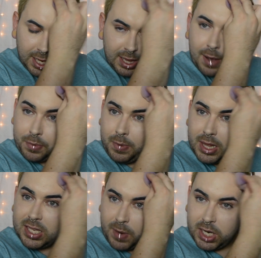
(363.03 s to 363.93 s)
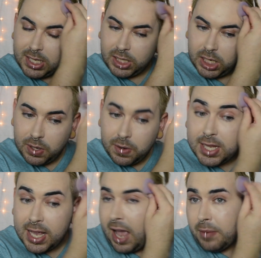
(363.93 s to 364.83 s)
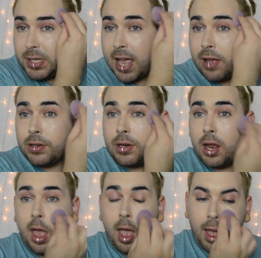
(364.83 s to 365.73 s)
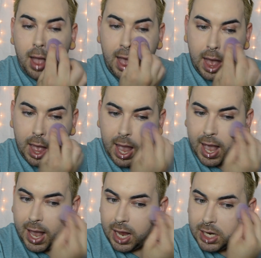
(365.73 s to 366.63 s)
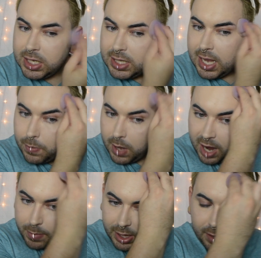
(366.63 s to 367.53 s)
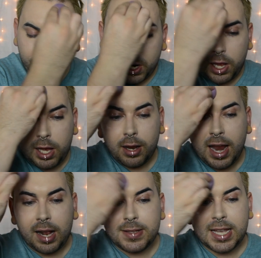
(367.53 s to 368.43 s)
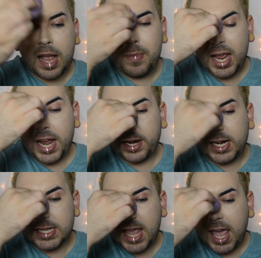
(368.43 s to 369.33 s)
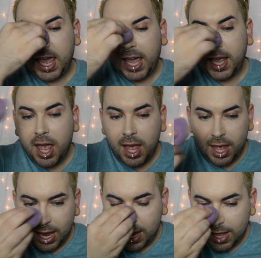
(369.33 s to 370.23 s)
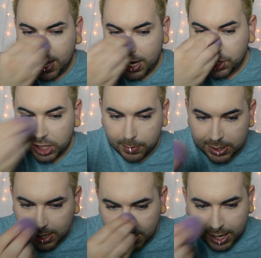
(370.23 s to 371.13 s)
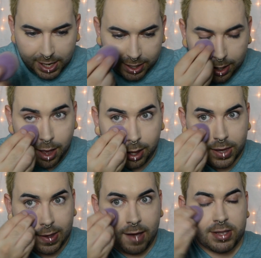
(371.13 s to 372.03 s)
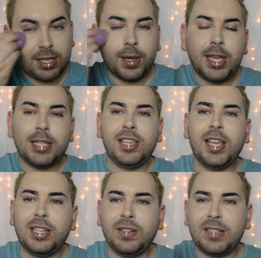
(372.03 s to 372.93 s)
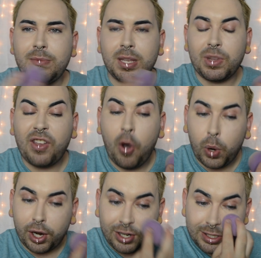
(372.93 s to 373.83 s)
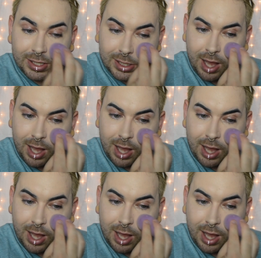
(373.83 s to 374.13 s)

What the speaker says: said that would be the smartest thing to do. I was like, I'm down. And she's like, well, I'm a Libra. And I was like, I'm an Aries, hey. And then she was like, ugh, you have it so easy, you get to do something with horns.